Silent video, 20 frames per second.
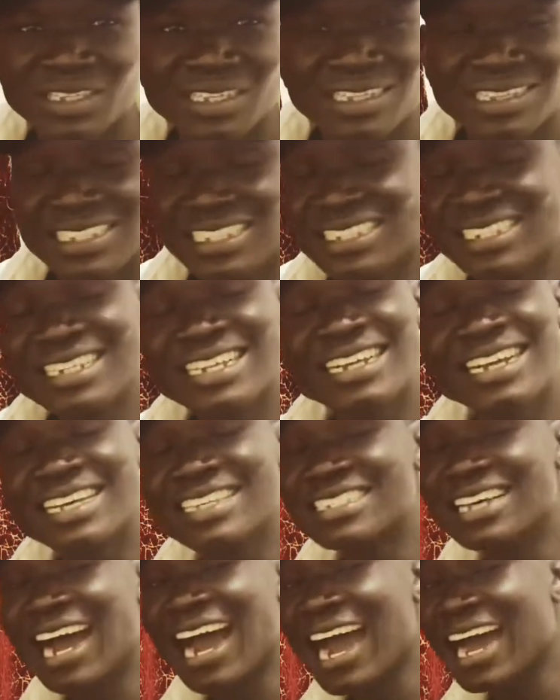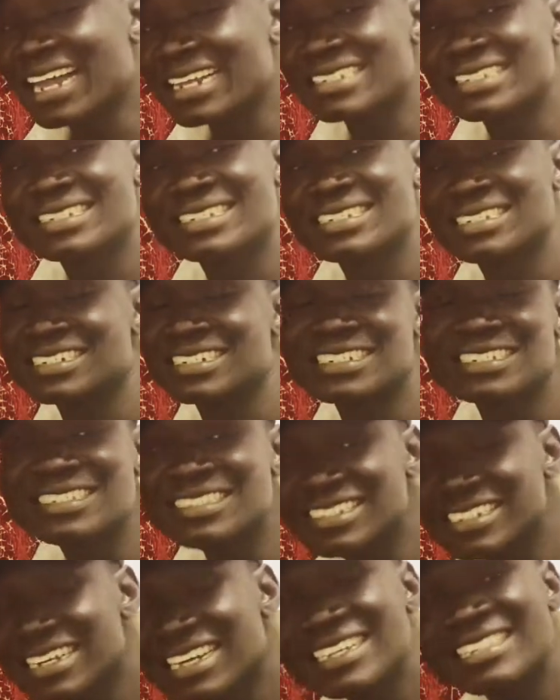this nigga's hot. This
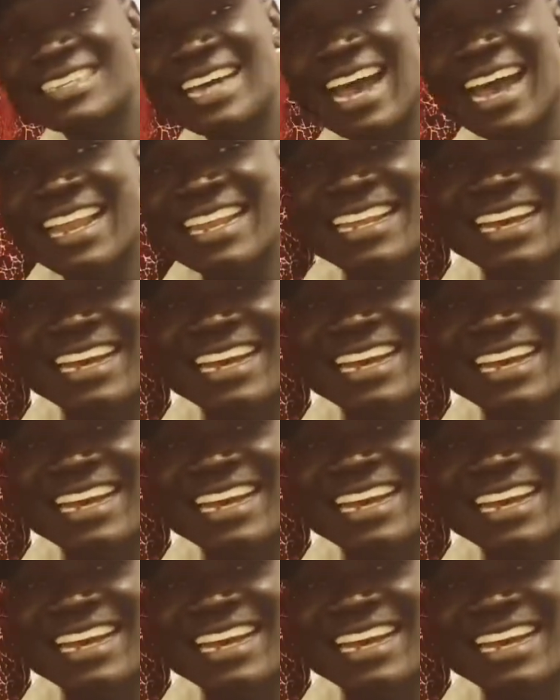nigga's hot.